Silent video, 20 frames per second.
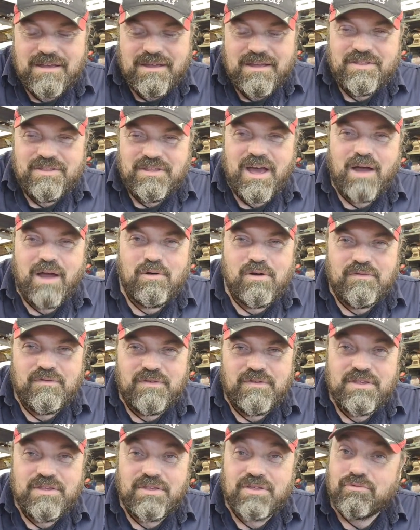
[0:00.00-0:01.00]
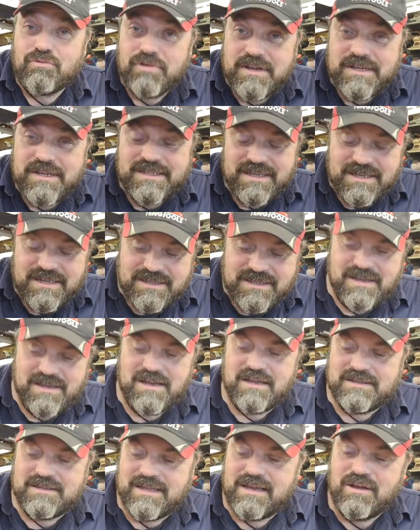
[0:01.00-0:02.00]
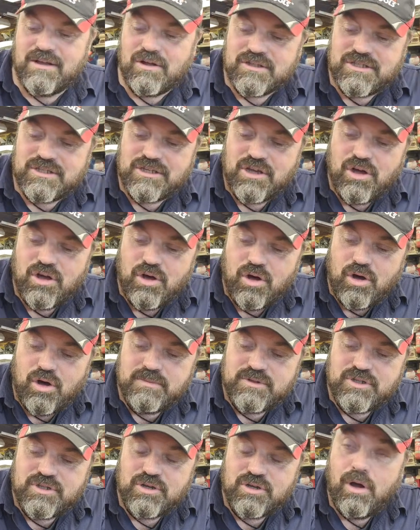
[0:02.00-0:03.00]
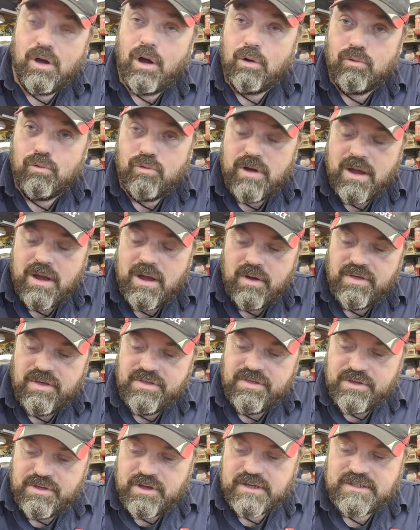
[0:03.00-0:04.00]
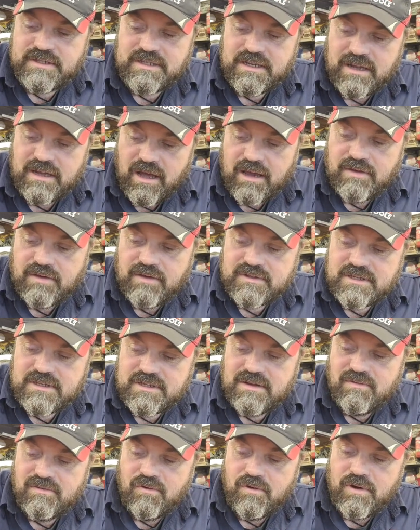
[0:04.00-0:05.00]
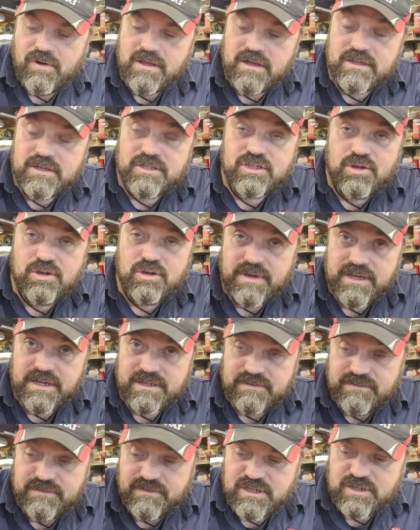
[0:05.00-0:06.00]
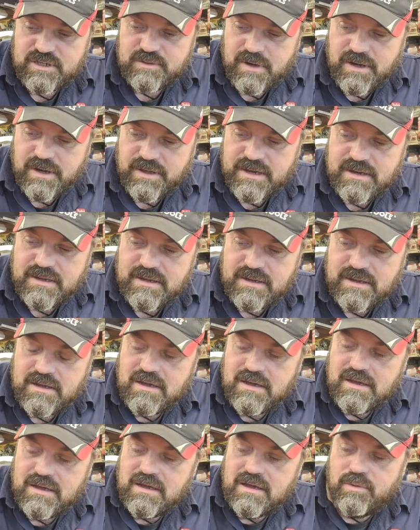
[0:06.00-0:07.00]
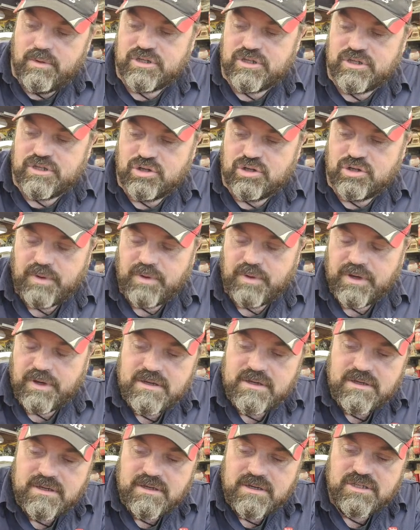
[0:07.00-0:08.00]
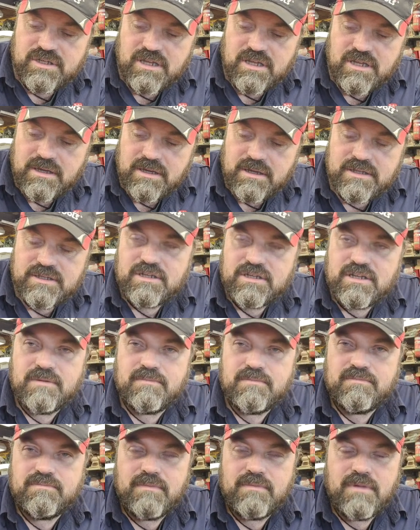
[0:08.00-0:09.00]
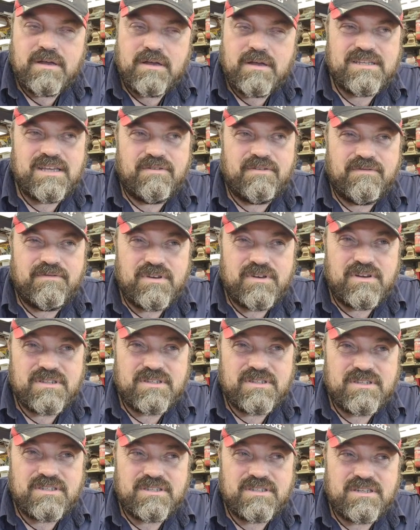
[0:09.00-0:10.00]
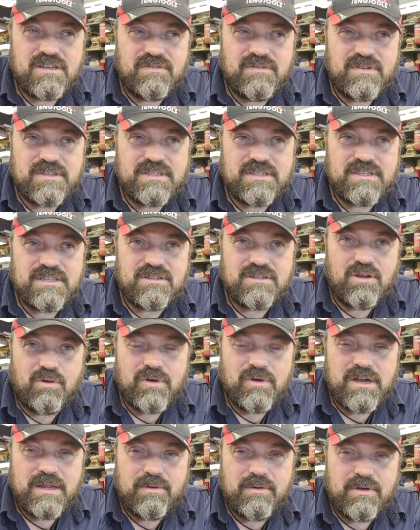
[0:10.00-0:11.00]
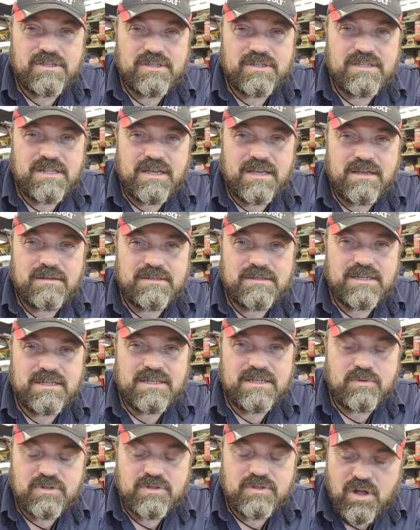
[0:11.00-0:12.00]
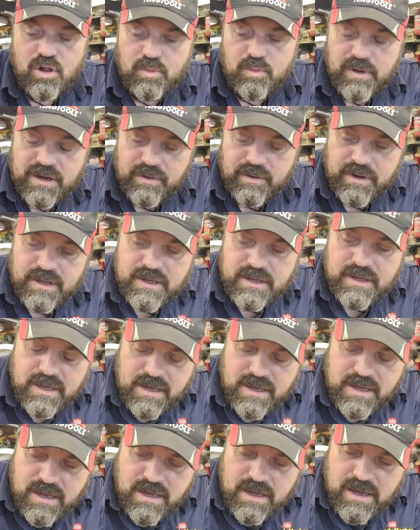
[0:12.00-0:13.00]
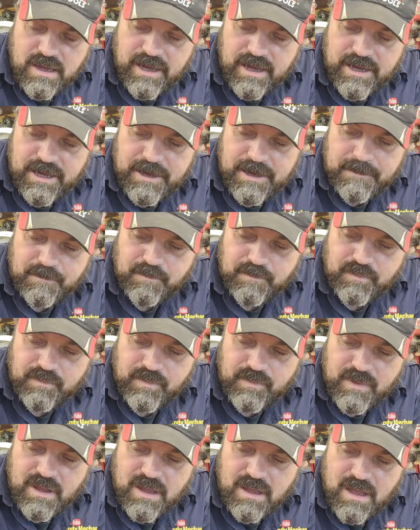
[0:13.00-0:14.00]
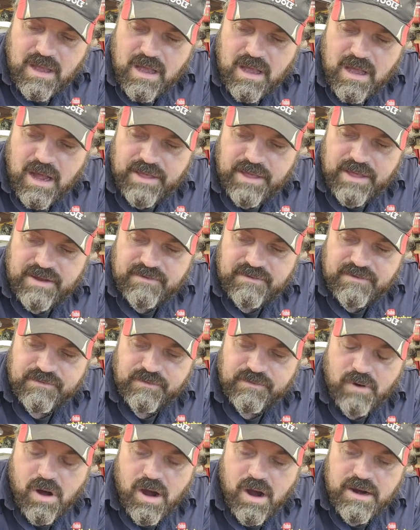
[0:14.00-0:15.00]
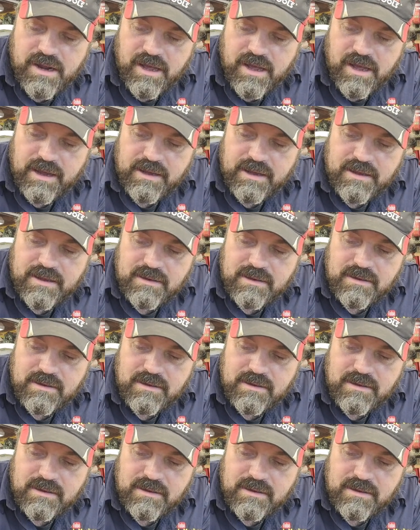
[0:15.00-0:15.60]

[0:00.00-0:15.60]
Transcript: The ROV 3-seater has then got to go up to Arewa Thursday night for delivery, assuming it's finished by then, which it should be. It's only a I say a first service. It's not really because it's like 6 months old, but anyway. And then Friday,